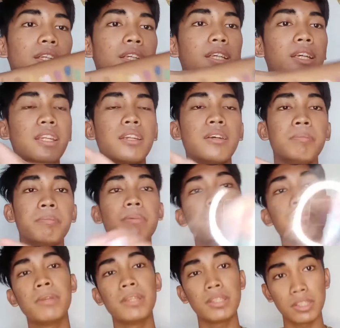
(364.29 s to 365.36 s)
Kind of
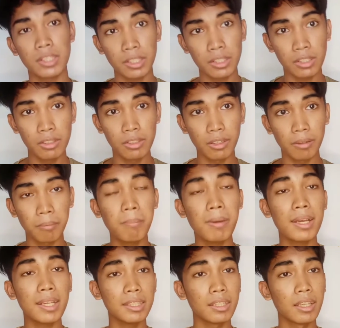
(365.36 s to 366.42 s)
pigmented,
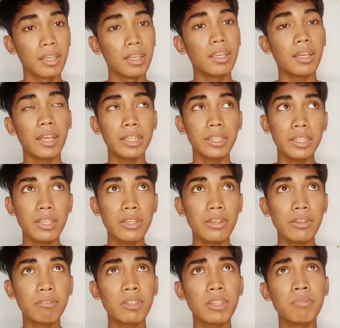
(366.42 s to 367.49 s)
but I think
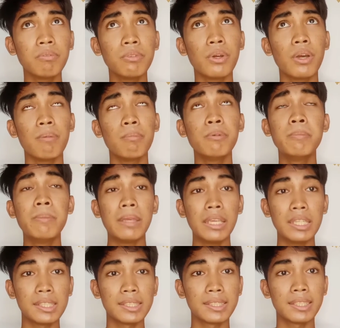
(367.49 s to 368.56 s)
if you have a
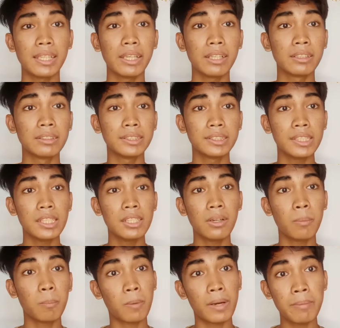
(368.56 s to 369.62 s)
base like concealer
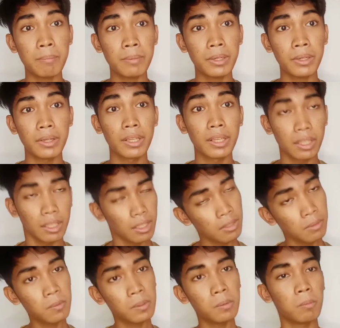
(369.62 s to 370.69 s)
or primer, it
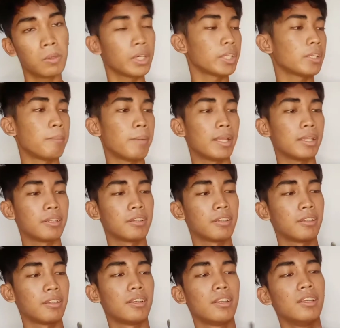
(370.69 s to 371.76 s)
will work naman.
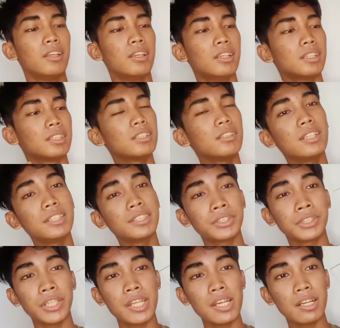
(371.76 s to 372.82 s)
So let's
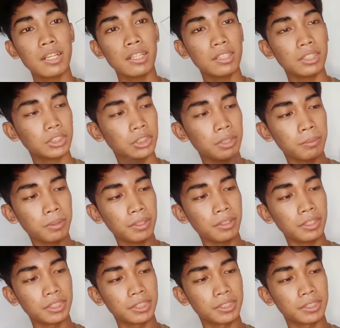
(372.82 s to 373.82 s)
try the shimmers.